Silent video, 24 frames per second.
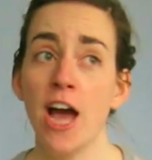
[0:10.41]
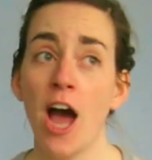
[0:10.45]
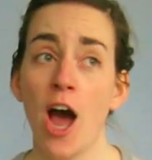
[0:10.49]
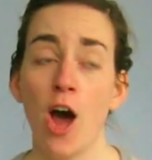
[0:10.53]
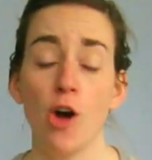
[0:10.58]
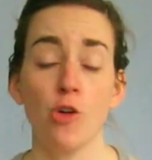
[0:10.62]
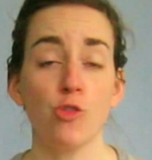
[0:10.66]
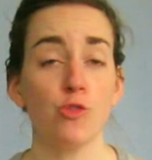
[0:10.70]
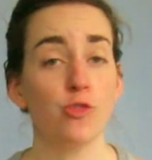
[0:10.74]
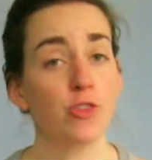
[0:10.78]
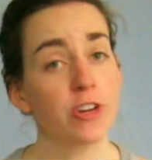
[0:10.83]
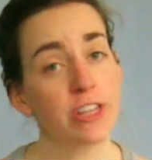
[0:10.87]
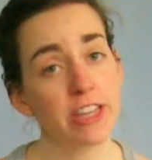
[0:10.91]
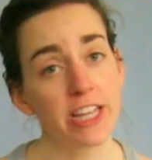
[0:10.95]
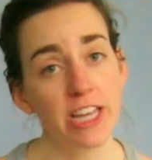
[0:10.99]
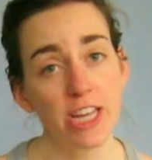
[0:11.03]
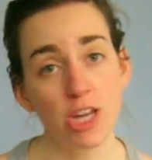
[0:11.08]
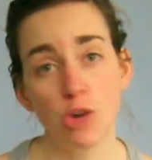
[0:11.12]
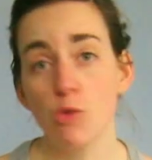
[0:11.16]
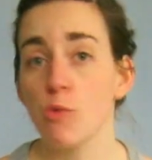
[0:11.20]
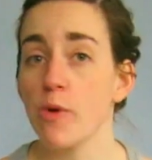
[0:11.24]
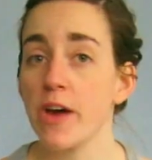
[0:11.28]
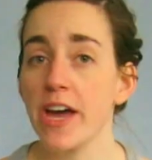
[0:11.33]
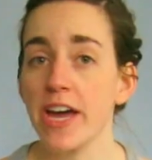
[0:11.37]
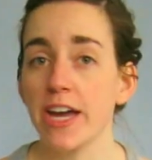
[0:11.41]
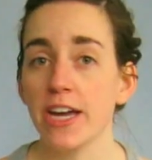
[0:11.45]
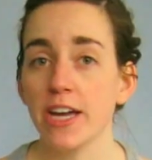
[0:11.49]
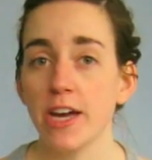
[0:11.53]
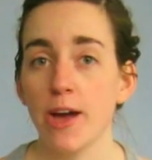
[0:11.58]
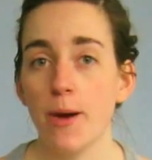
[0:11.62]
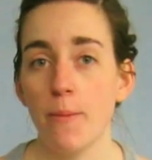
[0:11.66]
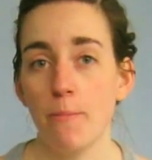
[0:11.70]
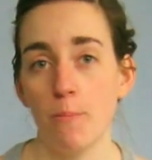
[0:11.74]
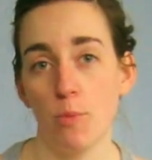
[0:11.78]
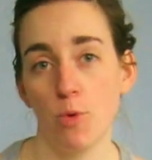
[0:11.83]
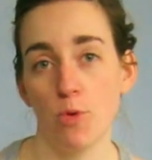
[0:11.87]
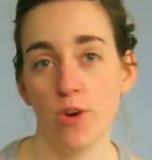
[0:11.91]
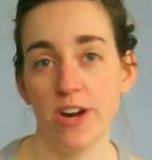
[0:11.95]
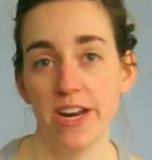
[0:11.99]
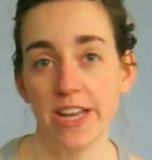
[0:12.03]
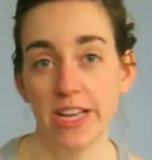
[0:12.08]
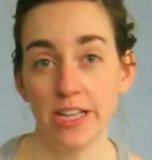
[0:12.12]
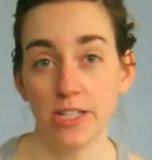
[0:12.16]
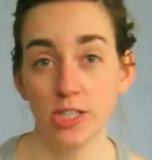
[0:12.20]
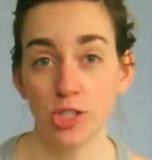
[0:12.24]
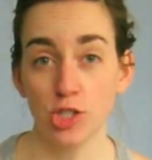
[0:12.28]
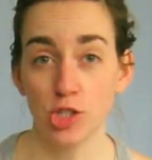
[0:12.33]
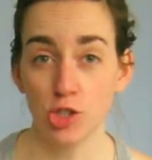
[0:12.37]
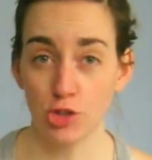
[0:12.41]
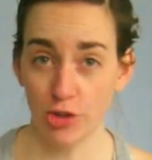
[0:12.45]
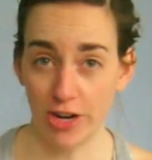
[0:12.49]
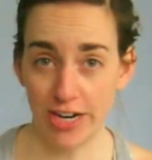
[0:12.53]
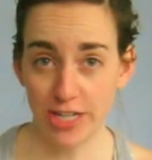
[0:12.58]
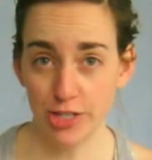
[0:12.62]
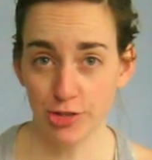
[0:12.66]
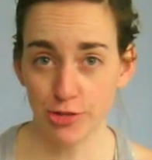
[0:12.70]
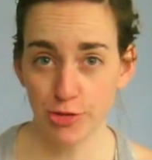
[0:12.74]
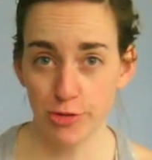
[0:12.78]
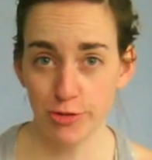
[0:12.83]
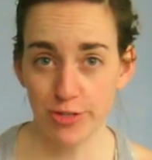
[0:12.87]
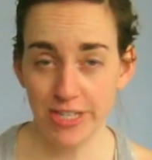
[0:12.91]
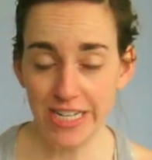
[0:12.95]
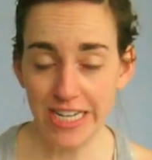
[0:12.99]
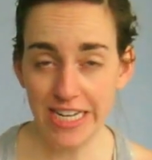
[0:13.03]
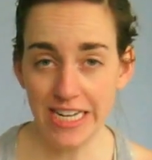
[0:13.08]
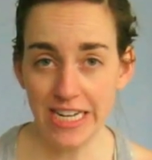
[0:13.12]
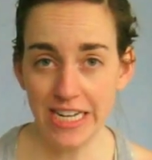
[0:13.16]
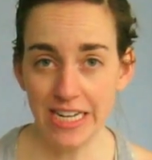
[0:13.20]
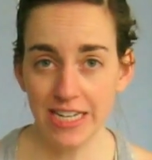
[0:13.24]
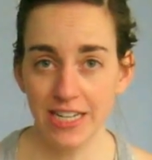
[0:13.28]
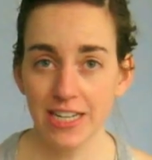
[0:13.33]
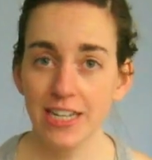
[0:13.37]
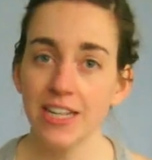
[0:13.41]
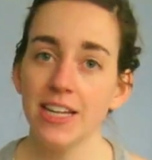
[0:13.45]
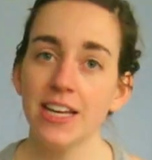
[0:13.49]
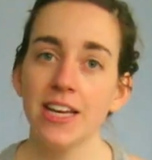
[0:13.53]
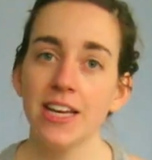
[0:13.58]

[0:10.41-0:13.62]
a really quick morning stretch routine